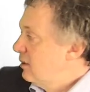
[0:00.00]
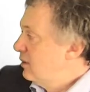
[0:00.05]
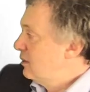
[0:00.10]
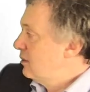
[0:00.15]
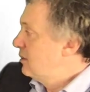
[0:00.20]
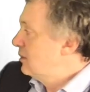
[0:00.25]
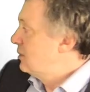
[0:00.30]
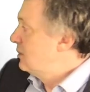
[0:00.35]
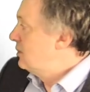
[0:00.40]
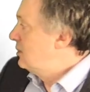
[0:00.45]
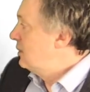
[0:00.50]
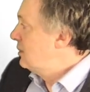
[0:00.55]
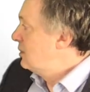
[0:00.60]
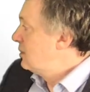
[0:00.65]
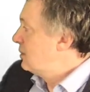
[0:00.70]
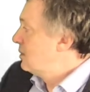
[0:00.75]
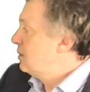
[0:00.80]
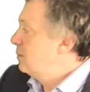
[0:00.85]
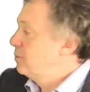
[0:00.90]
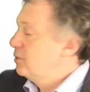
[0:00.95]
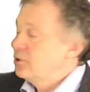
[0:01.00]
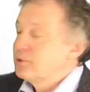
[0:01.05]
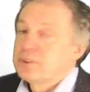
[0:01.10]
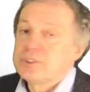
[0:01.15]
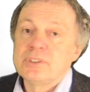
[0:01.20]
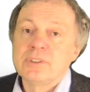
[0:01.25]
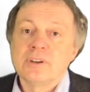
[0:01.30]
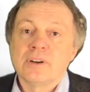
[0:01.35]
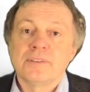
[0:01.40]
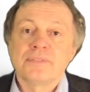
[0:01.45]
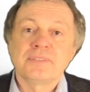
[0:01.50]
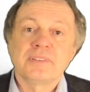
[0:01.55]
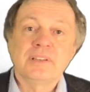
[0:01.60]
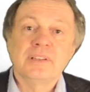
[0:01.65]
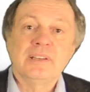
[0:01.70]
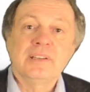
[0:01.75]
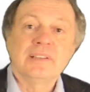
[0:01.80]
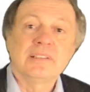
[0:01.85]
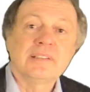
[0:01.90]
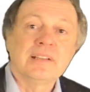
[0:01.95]
The distribution of
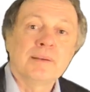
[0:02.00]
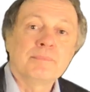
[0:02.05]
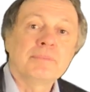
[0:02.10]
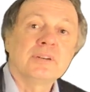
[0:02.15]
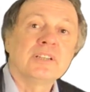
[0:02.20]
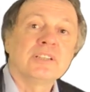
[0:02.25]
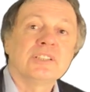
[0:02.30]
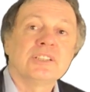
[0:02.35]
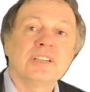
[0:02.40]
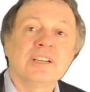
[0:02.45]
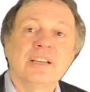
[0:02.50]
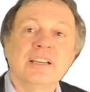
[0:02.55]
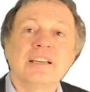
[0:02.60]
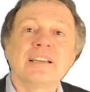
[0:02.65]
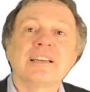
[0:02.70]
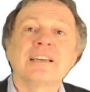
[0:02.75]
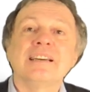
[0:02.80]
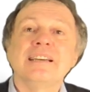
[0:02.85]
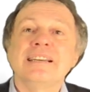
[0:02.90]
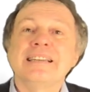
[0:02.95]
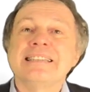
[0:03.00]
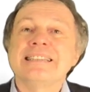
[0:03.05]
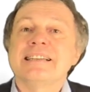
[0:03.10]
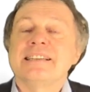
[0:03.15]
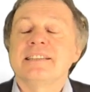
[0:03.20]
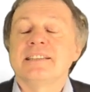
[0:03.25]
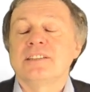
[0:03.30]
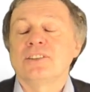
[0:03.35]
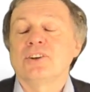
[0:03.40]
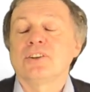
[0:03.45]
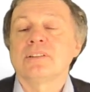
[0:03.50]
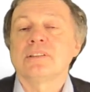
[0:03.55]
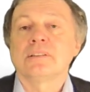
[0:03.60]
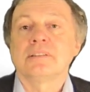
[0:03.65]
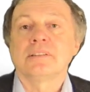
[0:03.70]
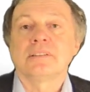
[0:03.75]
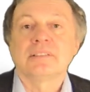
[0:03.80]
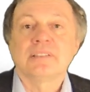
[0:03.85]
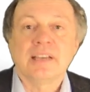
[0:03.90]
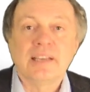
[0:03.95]
the temperature increase is not
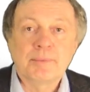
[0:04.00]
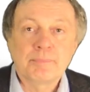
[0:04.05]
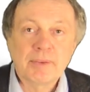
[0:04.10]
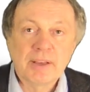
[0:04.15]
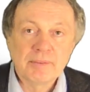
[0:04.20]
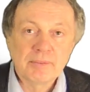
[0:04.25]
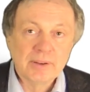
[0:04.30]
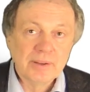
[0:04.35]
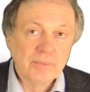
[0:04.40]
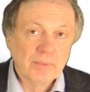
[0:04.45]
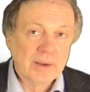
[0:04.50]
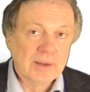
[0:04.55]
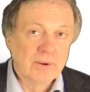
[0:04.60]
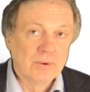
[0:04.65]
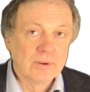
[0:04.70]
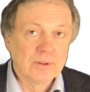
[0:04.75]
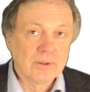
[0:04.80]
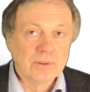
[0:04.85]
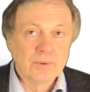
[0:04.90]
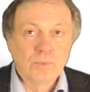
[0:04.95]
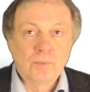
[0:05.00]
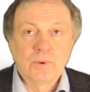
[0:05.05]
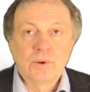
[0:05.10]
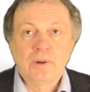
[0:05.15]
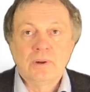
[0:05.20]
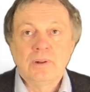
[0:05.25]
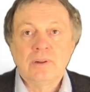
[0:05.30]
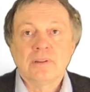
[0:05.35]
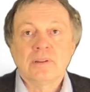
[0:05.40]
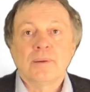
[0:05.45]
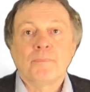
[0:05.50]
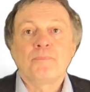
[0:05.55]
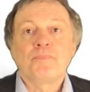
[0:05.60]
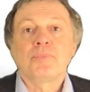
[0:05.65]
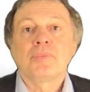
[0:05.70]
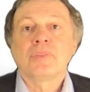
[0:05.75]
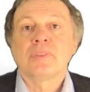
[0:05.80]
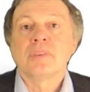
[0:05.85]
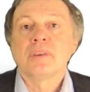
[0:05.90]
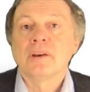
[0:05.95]
the same everywhere on the world,
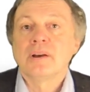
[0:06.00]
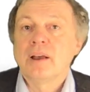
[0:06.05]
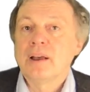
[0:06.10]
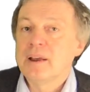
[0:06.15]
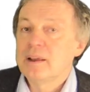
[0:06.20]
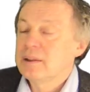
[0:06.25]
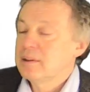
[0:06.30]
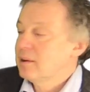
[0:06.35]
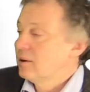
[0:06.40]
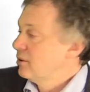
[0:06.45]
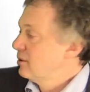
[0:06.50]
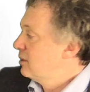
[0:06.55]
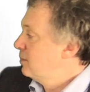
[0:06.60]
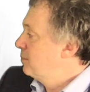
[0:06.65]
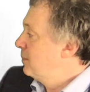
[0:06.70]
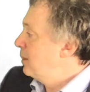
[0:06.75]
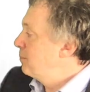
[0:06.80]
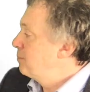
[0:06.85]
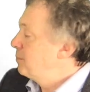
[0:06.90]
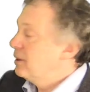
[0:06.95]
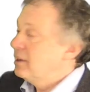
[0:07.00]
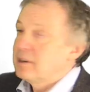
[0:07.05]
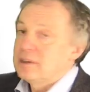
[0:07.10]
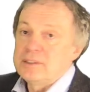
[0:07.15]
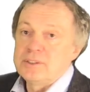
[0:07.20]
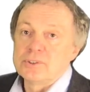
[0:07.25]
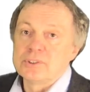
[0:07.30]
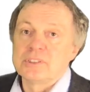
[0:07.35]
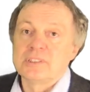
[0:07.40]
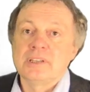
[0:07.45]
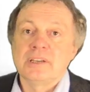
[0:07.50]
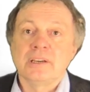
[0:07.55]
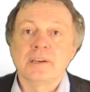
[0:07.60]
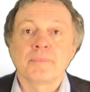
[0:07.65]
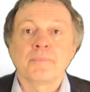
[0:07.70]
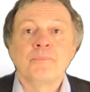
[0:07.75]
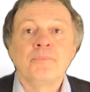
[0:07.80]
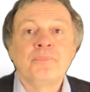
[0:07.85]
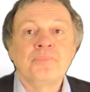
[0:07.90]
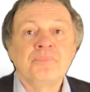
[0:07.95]
and on the map here you see
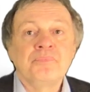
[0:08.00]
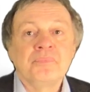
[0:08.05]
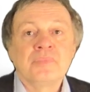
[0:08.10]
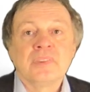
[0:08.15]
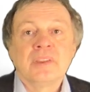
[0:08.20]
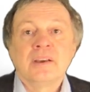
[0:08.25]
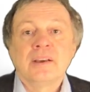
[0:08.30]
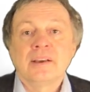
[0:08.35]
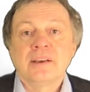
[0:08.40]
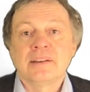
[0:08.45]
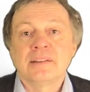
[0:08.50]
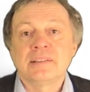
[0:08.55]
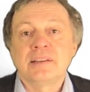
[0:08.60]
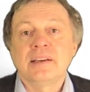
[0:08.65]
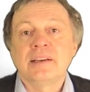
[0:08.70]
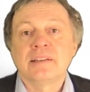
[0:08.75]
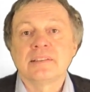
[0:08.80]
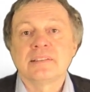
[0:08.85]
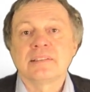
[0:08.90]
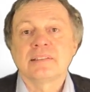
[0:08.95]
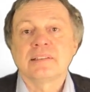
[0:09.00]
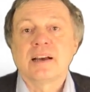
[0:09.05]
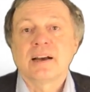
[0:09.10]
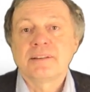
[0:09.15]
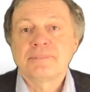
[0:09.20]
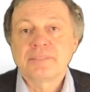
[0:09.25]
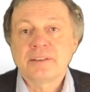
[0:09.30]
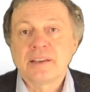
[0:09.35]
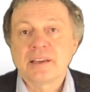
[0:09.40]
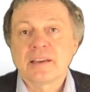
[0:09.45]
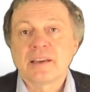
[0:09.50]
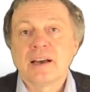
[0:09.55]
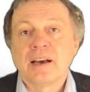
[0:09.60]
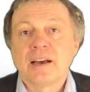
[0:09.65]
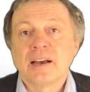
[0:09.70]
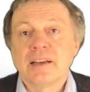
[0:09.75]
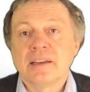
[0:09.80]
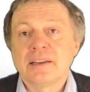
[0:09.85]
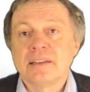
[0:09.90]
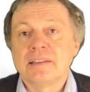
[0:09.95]
it hits
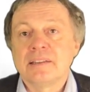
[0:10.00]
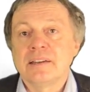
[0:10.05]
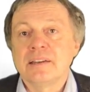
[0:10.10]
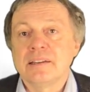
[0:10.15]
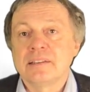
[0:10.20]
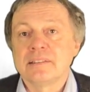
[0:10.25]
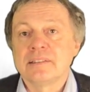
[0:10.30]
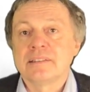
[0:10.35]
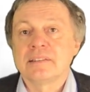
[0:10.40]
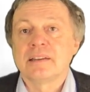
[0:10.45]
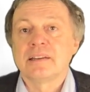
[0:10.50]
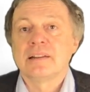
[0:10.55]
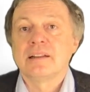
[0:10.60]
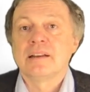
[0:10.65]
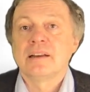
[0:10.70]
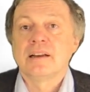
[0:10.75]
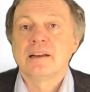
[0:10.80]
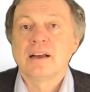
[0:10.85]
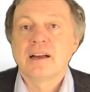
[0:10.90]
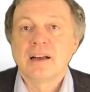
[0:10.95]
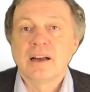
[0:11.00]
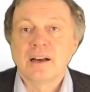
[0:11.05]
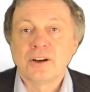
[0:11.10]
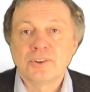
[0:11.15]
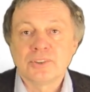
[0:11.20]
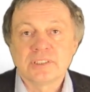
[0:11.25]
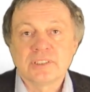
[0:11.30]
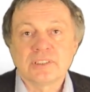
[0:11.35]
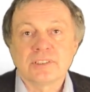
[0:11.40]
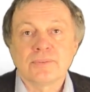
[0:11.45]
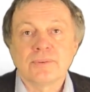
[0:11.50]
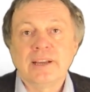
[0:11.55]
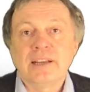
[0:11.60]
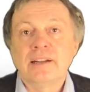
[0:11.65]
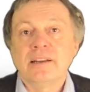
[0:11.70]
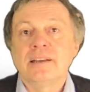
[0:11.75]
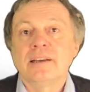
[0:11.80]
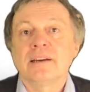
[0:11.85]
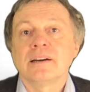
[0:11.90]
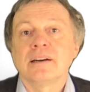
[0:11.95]
Africa, it hits
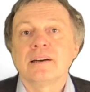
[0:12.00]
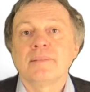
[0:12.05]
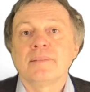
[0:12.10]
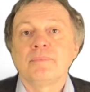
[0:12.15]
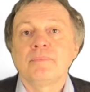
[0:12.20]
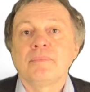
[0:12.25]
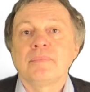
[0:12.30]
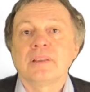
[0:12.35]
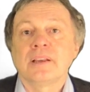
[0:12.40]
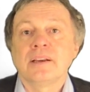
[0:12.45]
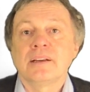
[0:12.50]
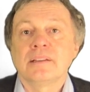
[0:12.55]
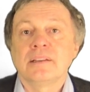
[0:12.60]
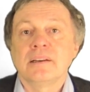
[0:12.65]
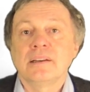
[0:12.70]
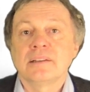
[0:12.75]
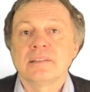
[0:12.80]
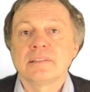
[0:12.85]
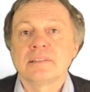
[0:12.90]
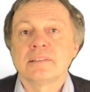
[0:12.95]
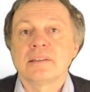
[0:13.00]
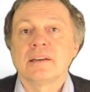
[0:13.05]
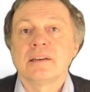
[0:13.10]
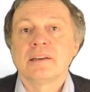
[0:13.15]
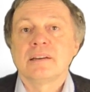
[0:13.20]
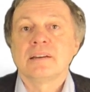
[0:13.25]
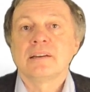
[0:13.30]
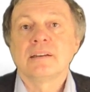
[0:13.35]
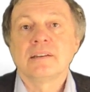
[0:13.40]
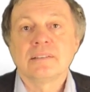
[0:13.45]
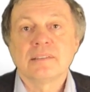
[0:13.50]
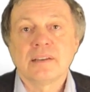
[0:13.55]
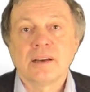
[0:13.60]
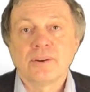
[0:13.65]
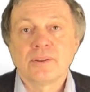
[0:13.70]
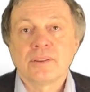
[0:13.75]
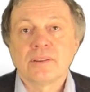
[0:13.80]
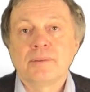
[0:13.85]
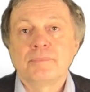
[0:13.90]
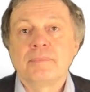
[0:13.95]
Australia, it hits
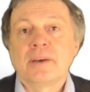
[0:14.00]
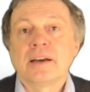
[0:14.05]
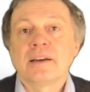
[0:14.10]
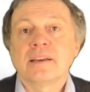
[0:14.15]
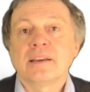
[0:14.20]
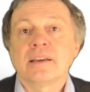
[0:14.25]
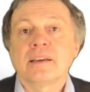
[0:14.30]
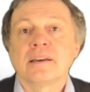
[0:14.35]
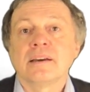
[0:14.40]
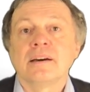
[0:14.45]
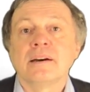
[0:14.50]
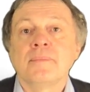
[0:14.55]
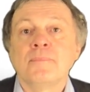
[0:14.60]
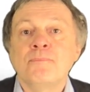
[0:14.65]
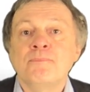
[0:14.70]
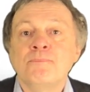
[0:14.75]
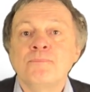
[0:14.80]
South America,